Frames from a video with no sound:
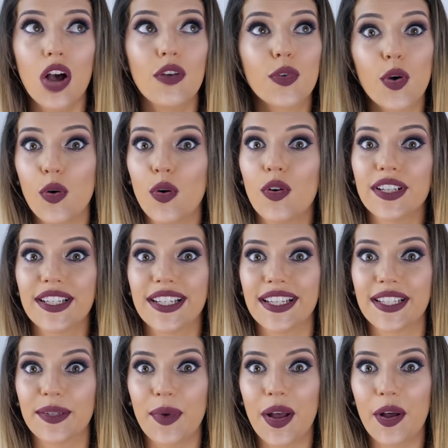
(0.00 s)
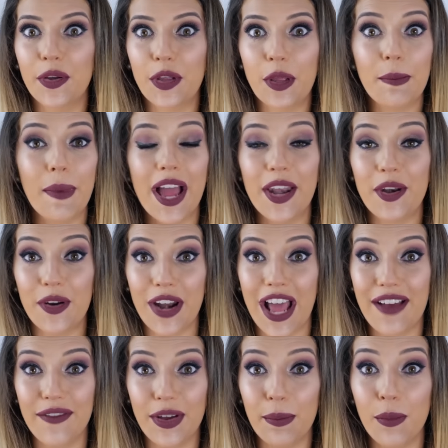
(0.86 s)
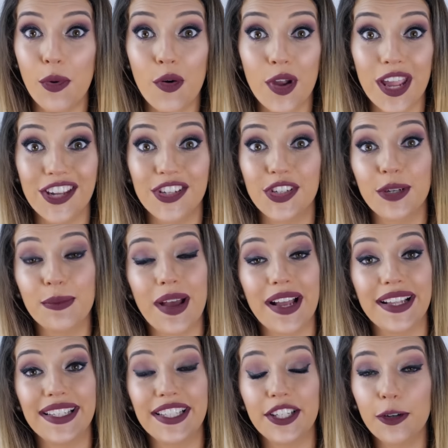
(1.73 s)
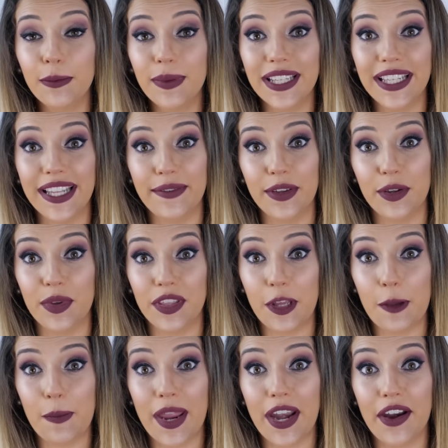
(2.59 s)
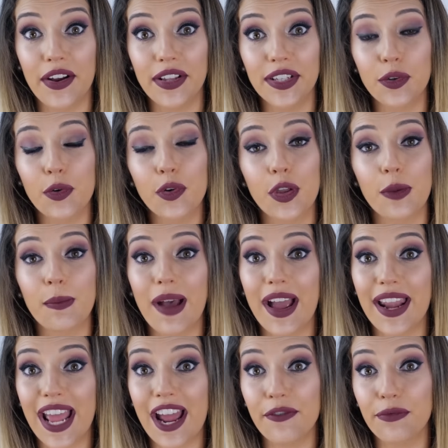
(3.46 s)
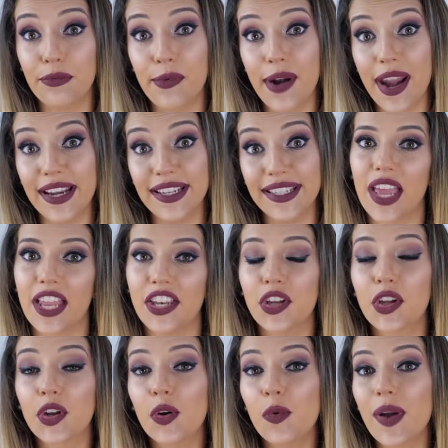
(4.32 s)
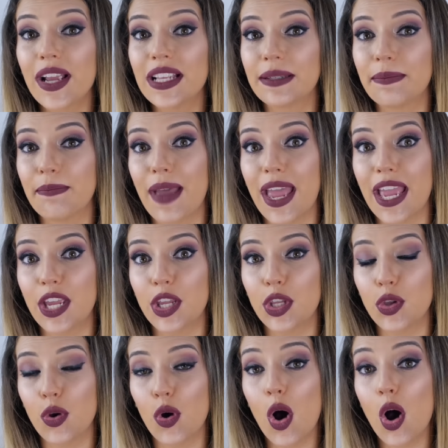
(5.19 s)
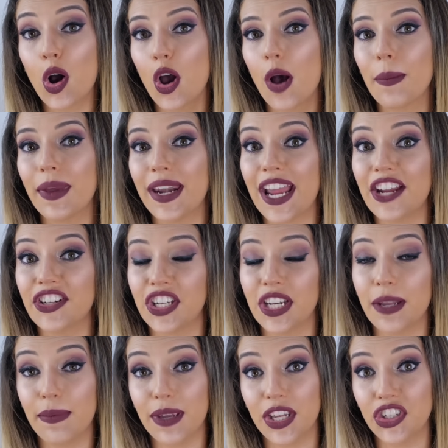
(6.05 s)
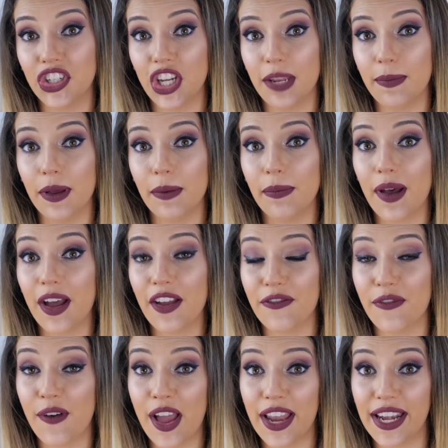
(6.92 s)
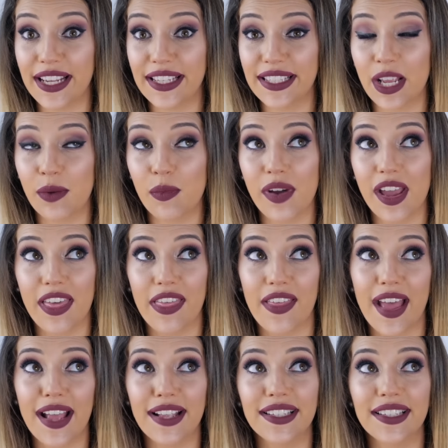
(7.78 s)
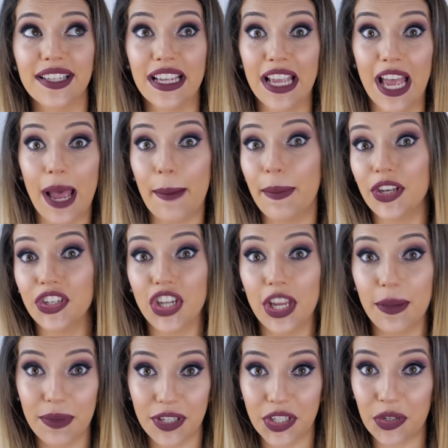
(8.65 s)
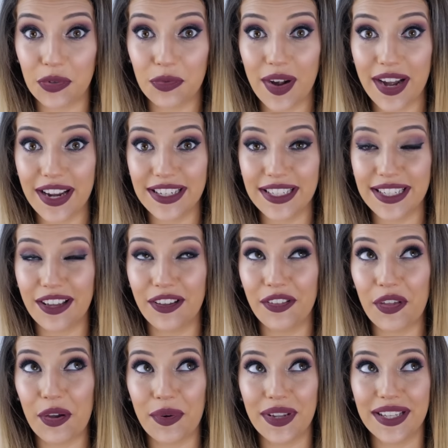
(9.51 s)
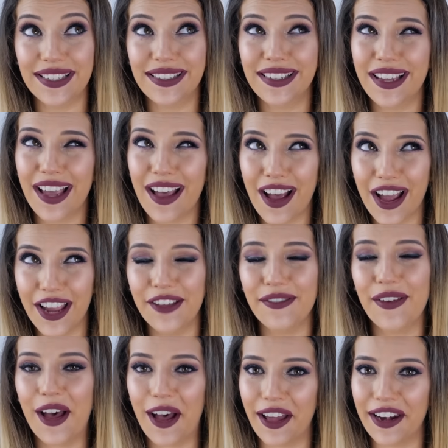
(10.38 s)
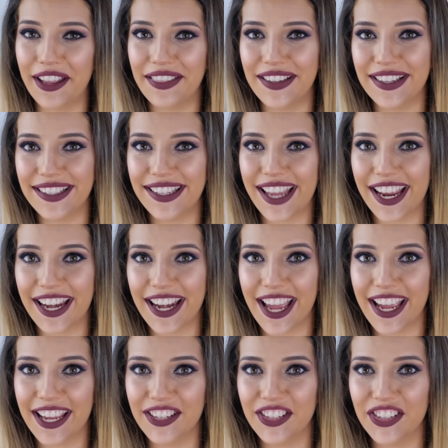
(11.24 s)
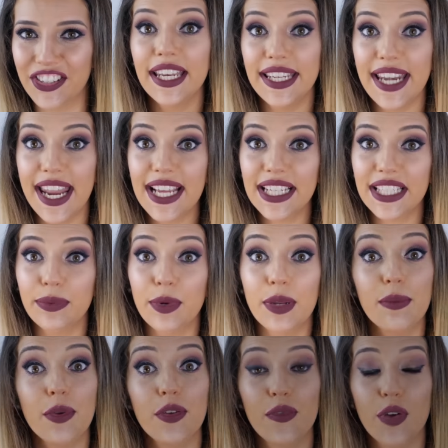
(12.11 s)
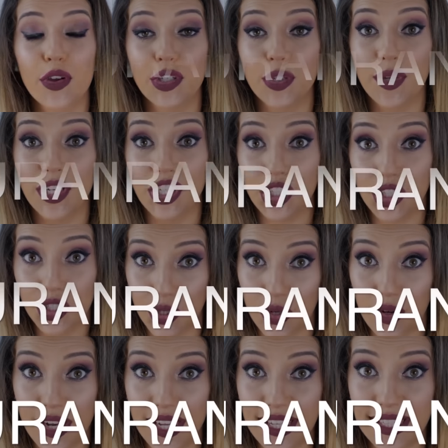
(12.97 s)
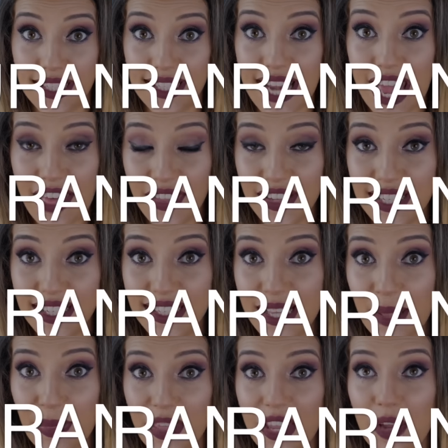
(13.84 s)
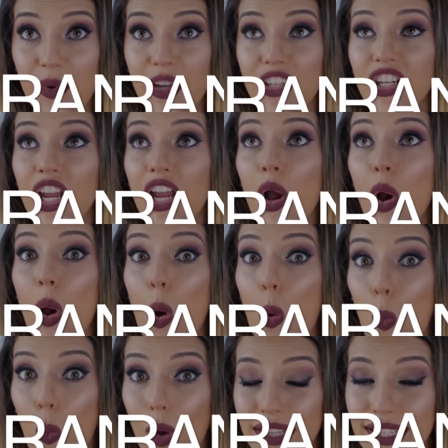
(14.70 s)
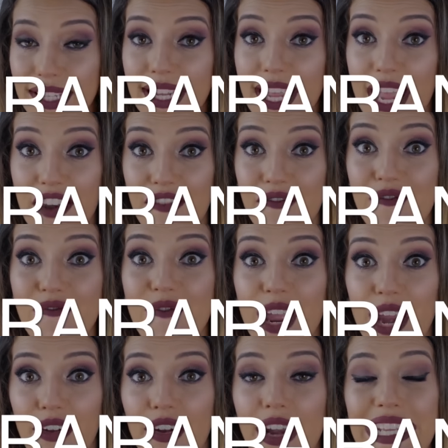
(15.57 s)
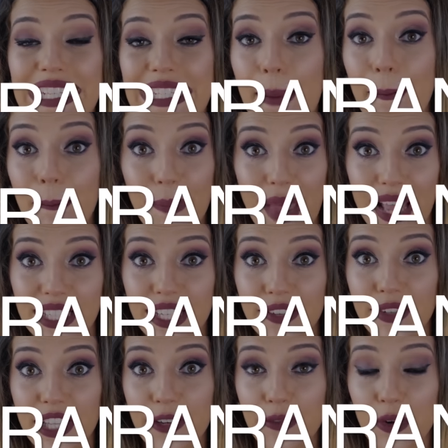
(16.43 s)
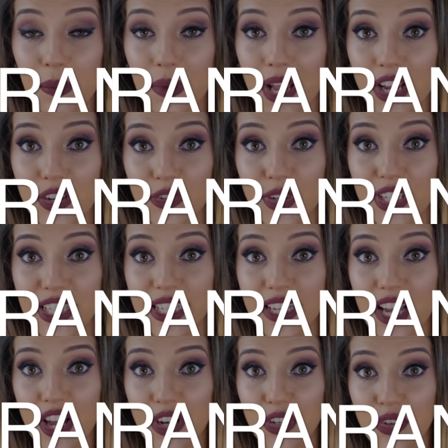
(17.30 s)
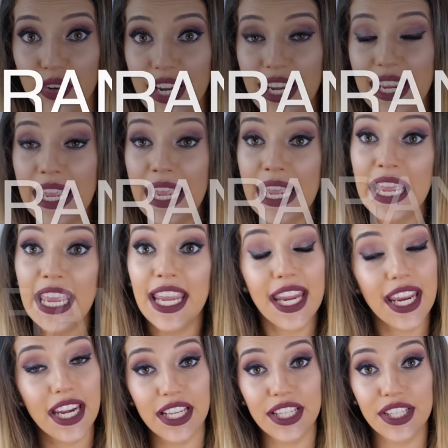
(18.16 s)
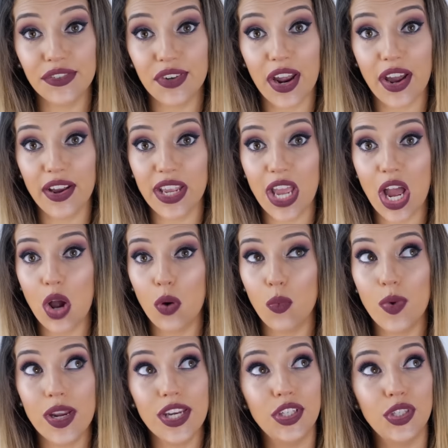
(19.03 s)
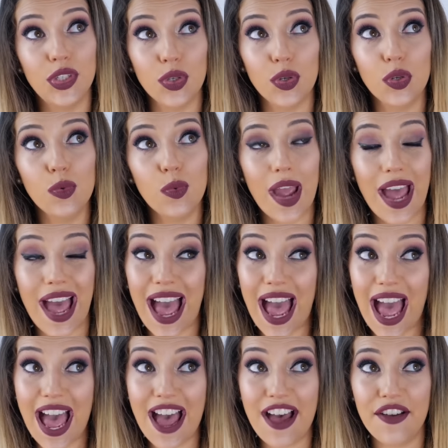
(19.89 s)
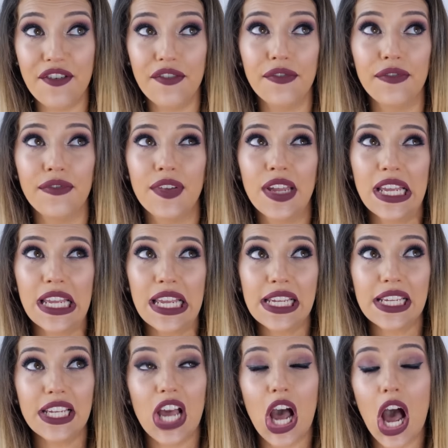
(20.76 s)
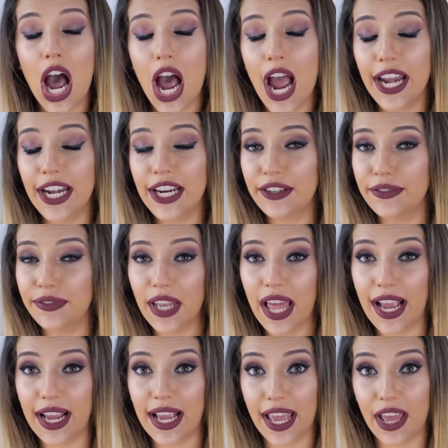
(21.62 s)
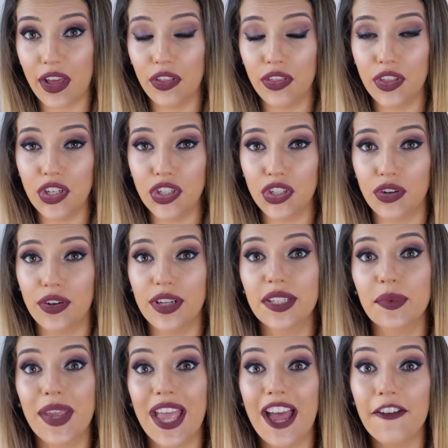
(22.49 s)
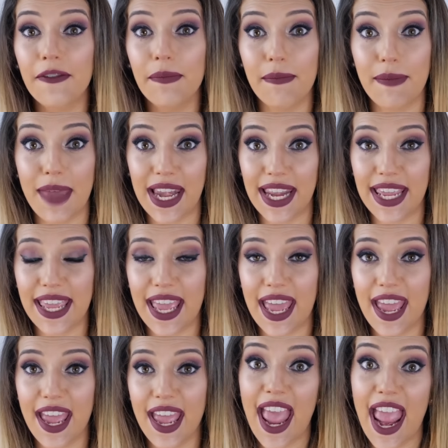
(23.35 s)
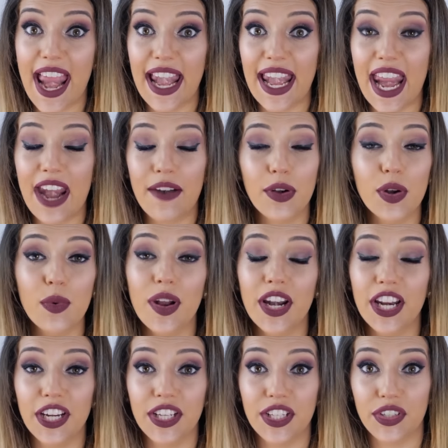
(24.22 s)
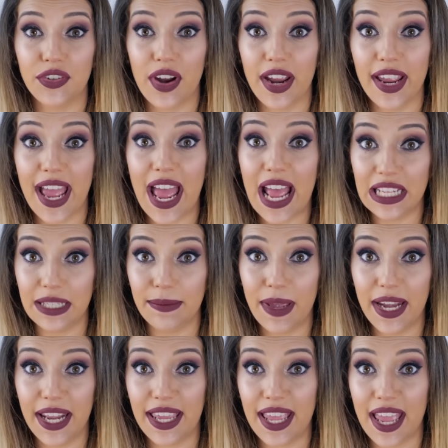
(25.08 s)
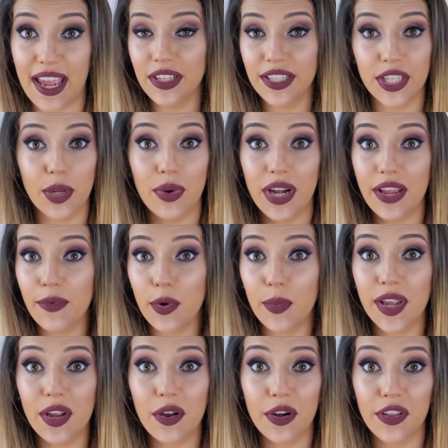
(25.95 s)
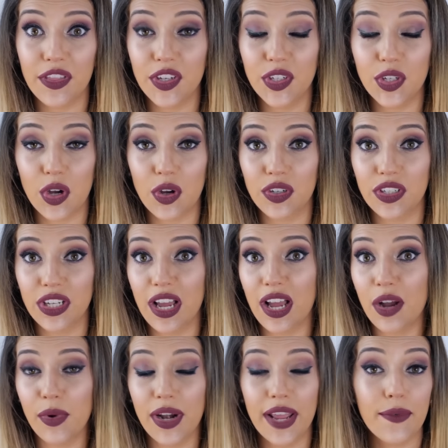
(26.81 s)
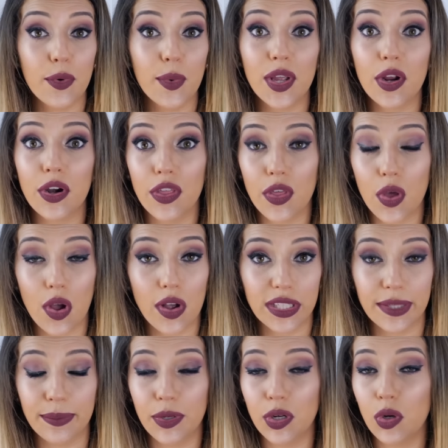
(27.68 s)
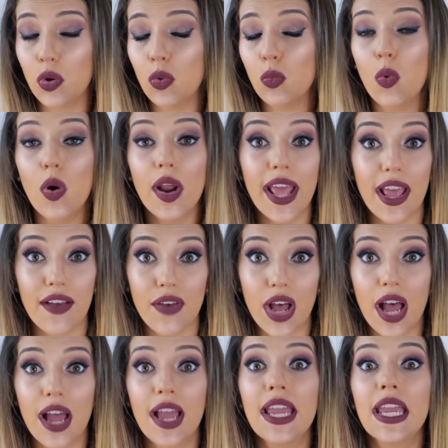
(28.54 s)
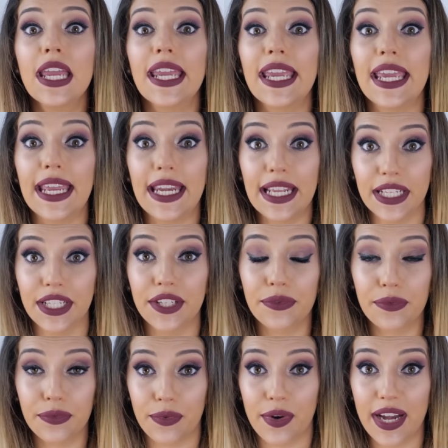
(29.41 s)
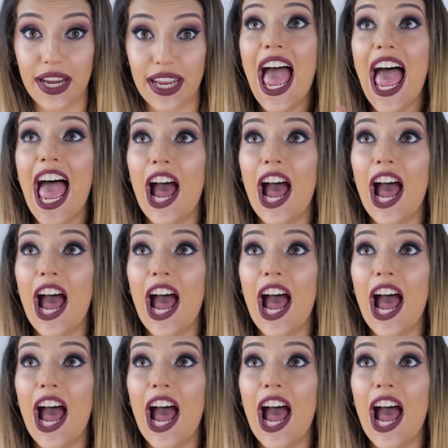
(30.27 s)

Of course, as well, you might not have a mortgage, you might still be living with your parents, or you might have rent. And you could always make your accommodation a bit cheaper by finding somewhere that's a bit cheaper to rent, although it's kind of hard in this day and age. Next, we move on to insurance. Now, this is something which, once again, varies massively from country to country. In Australia, we do have kind of like a health insurance. We have Medicare and everyone in Australia has Medicare. So whenever we go to the doctor, whenever we go to the hospital, whatever, it is free.